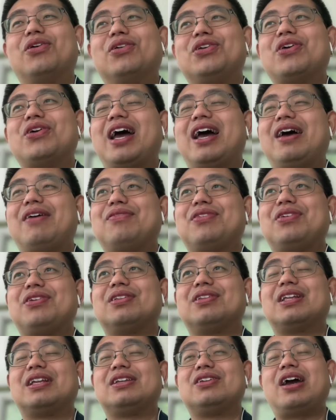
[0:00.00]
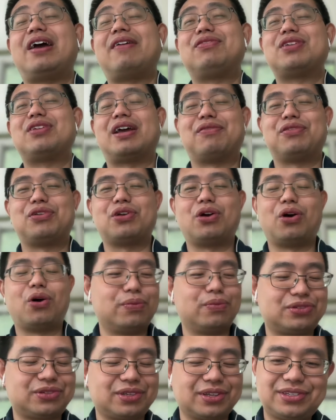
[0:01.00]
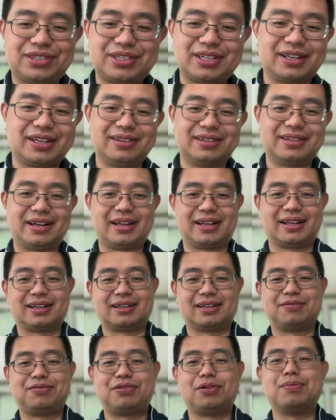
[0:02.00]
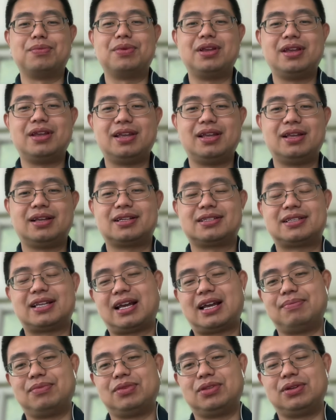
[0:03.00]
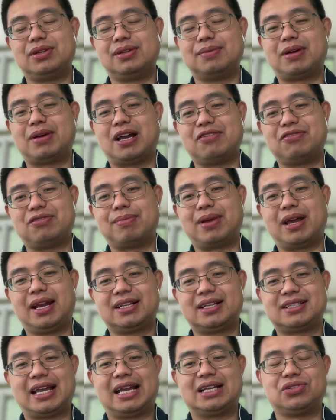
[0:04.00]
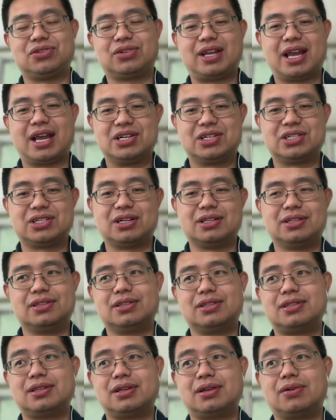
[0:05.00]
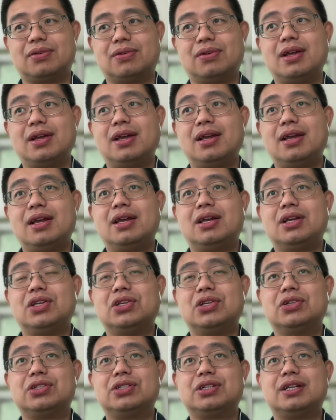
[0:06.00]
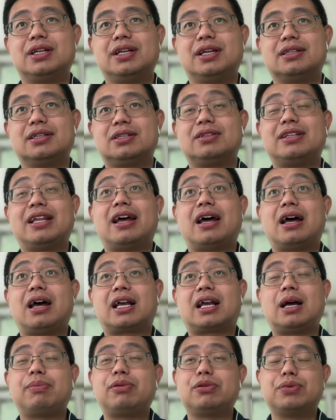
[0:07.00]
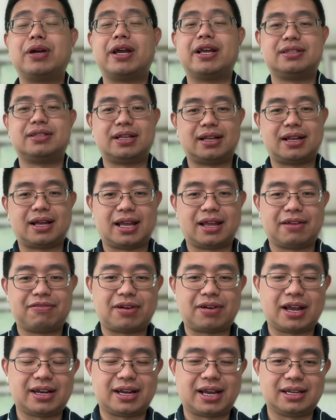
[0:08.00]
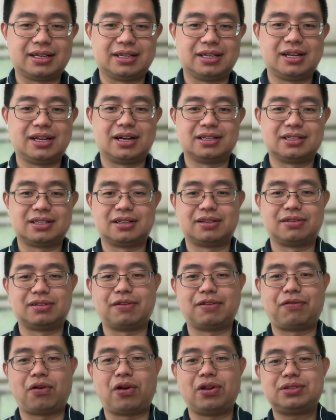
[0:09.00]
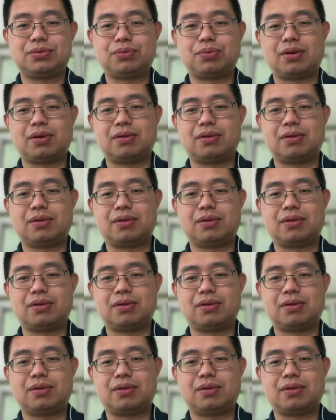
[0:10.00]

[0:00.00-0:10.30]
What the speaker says: you have to have your own system. Like for me, because I'm doing bioinformatics education, so usually, so there are a couple of ways that I find ideas. The first